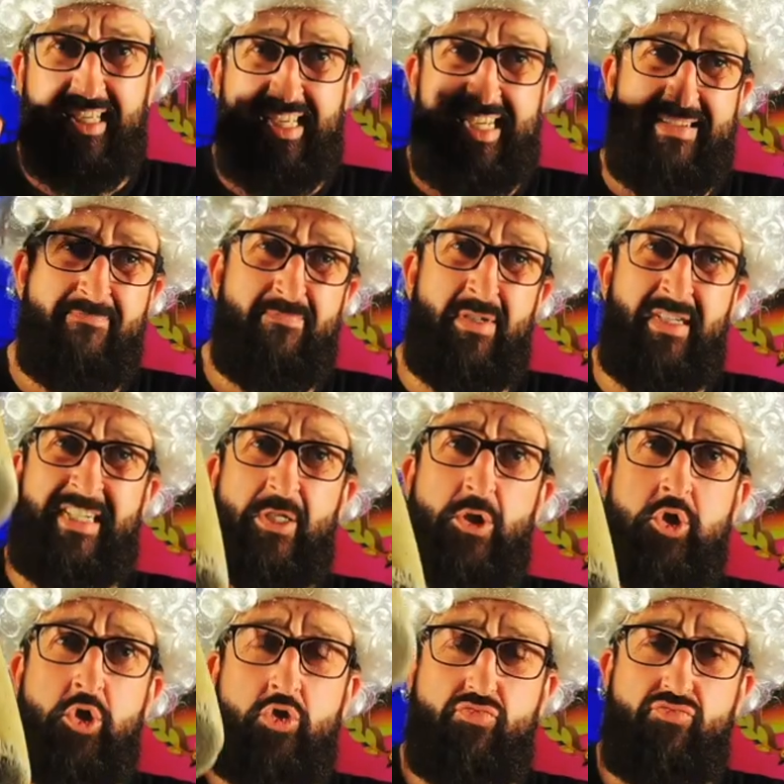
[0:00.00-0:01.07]
In my
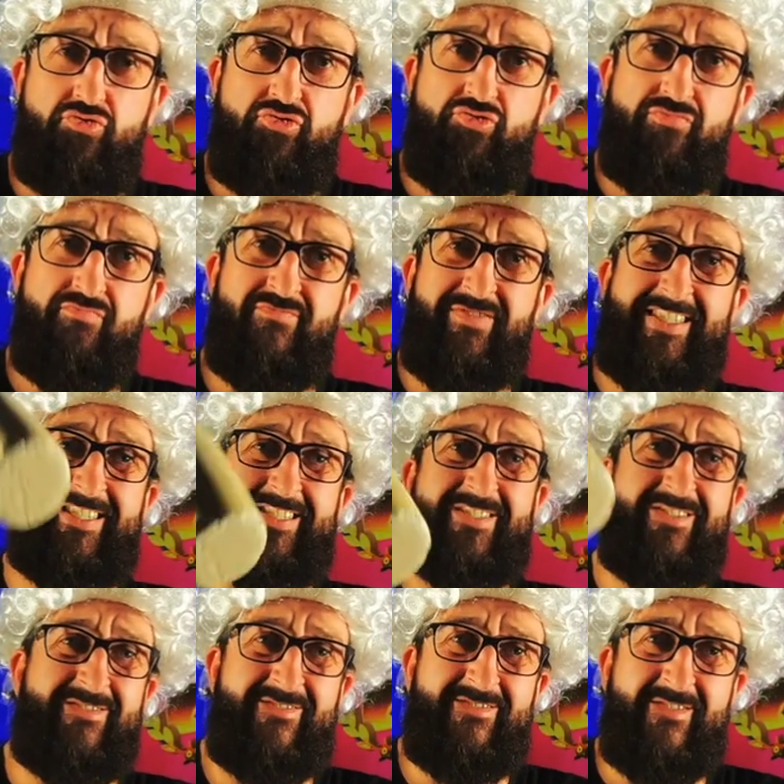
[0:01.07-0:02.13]
courtroom, we
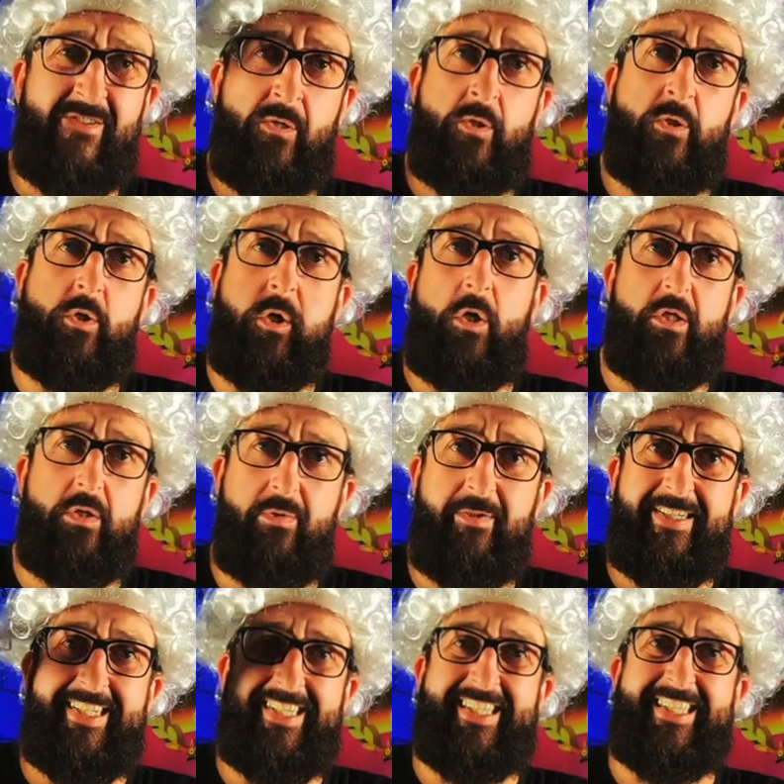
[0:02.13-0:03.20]
don't
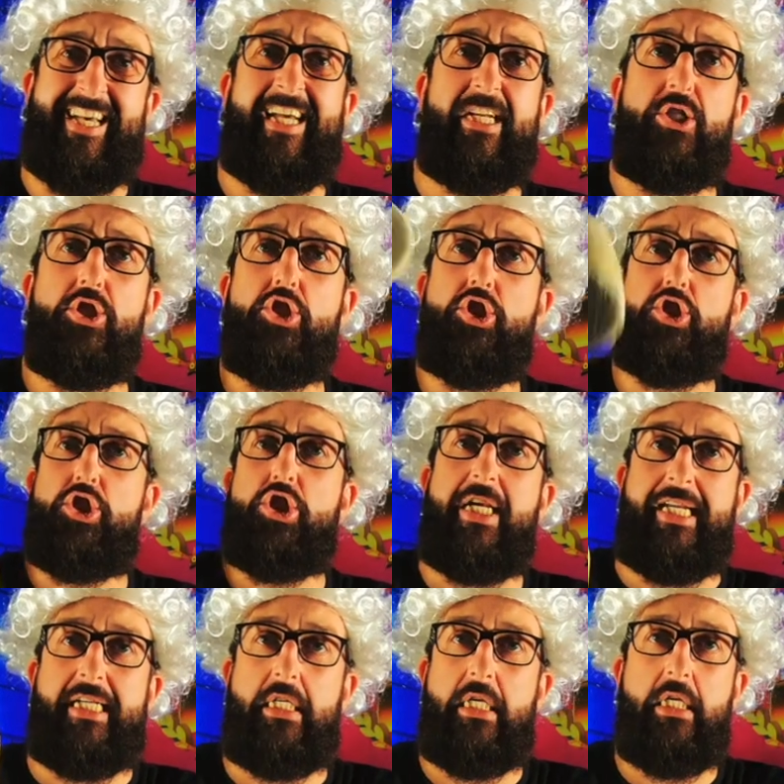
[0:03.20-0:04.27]
tolerate that
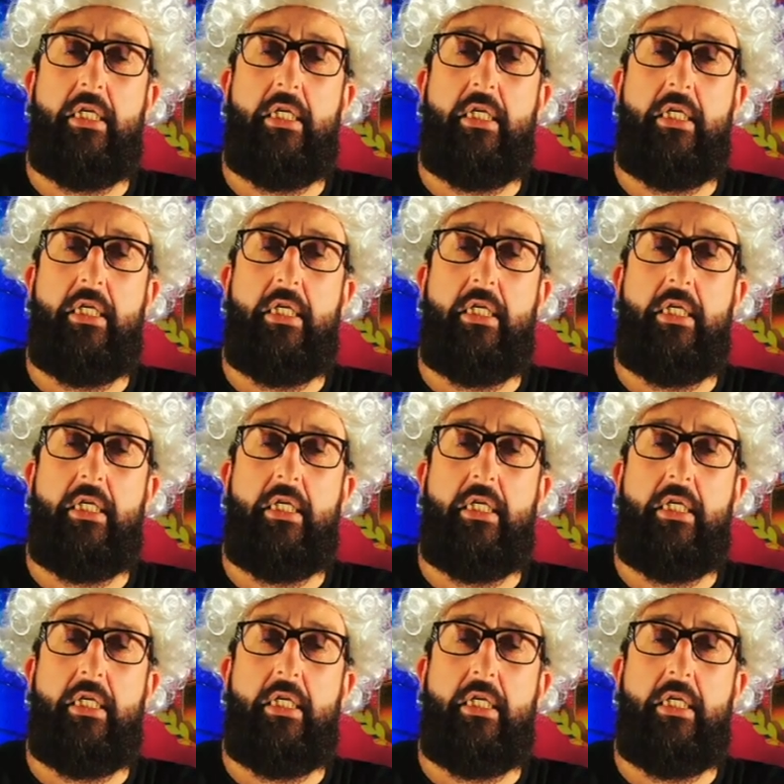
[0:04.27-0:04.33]
shit.